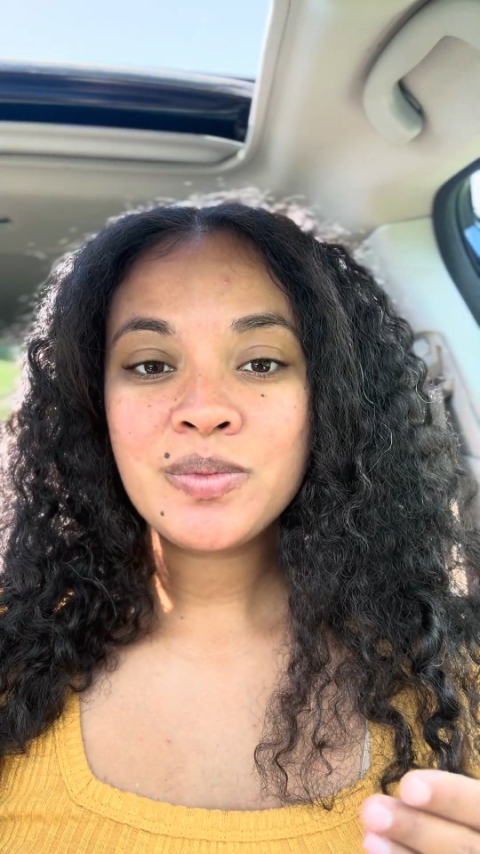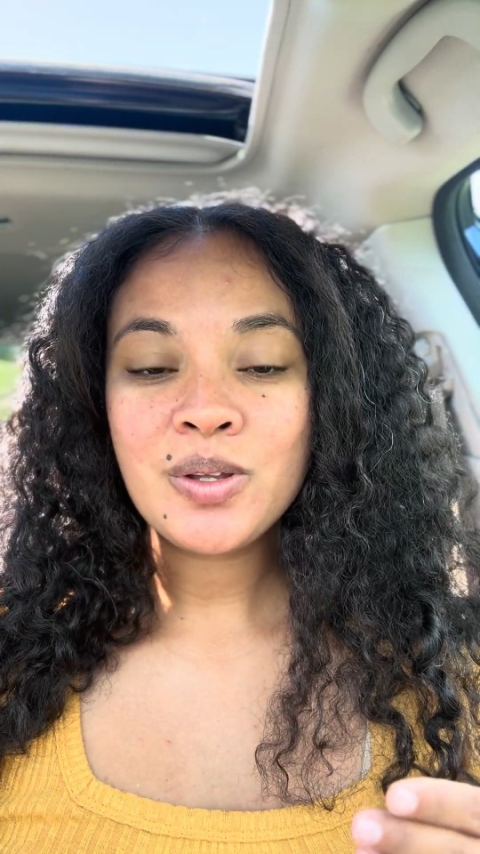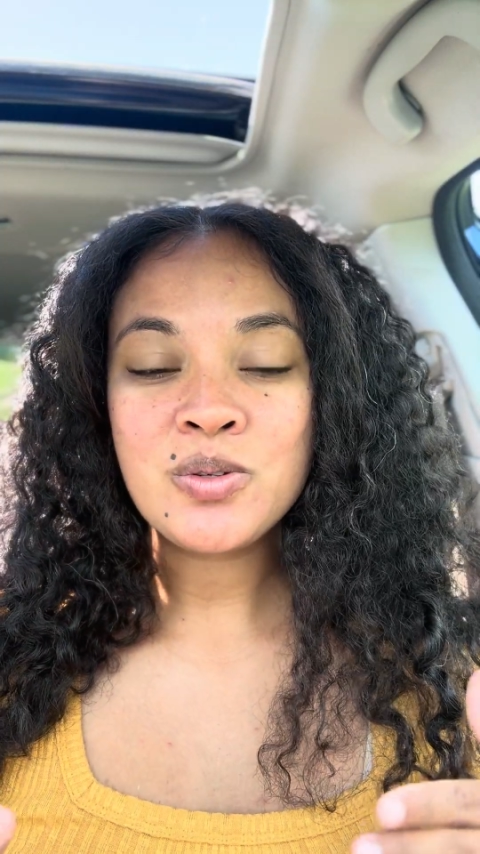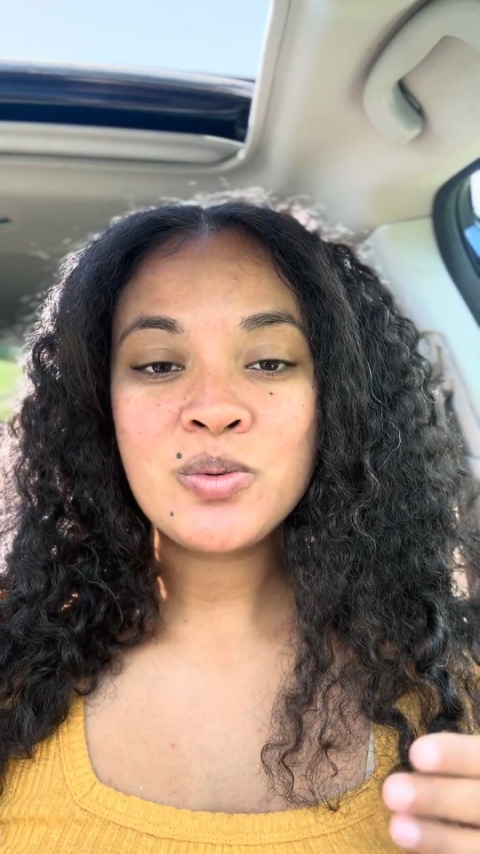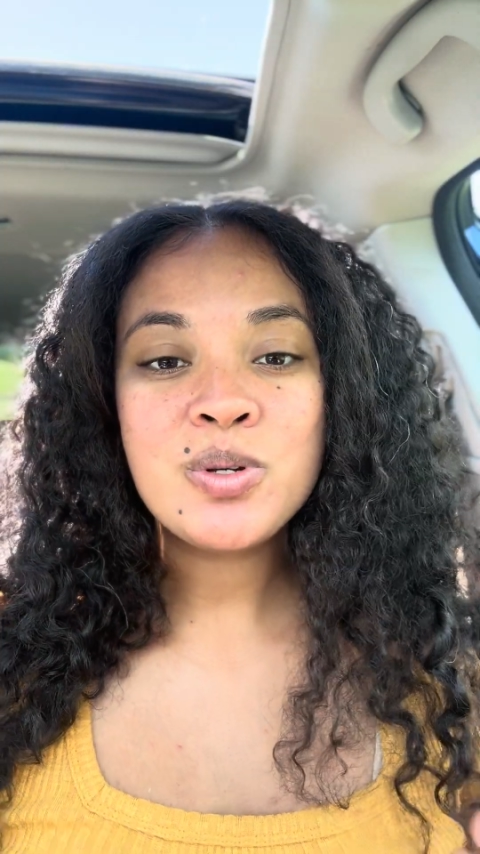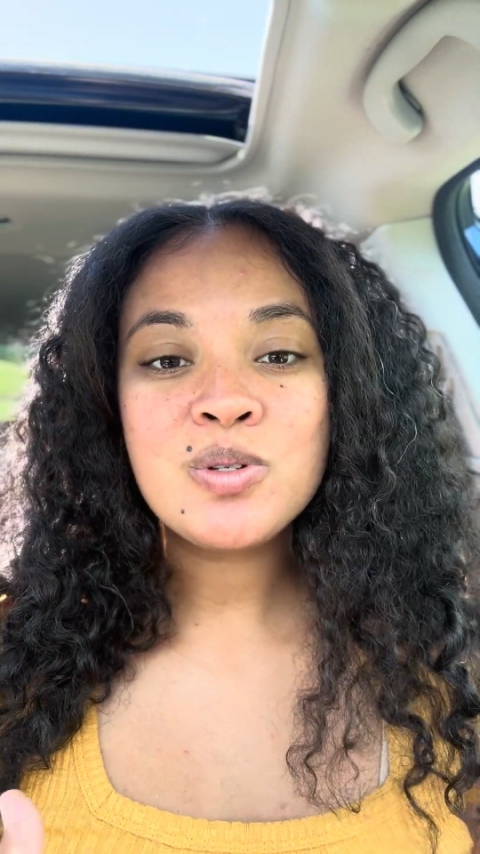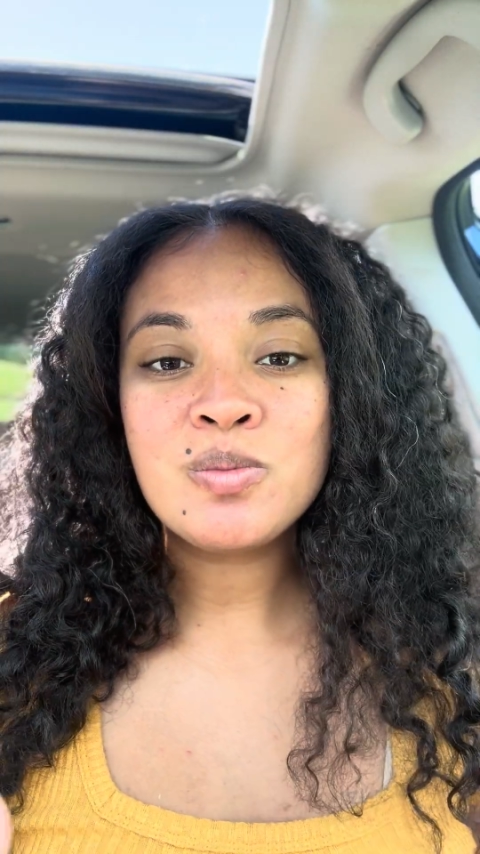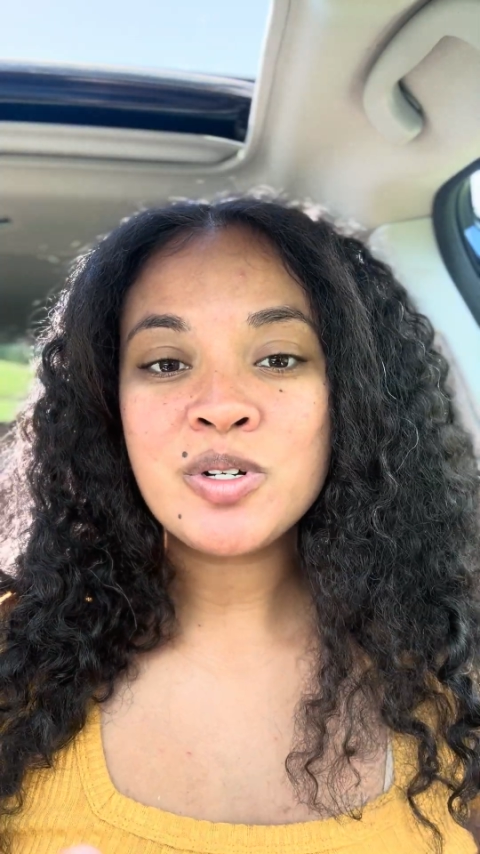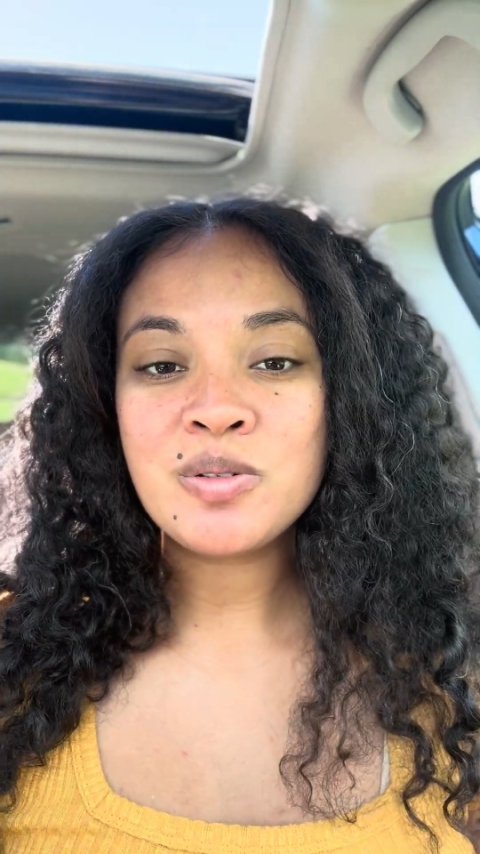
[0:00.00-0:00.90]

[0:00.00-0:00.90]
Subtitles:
There's always so much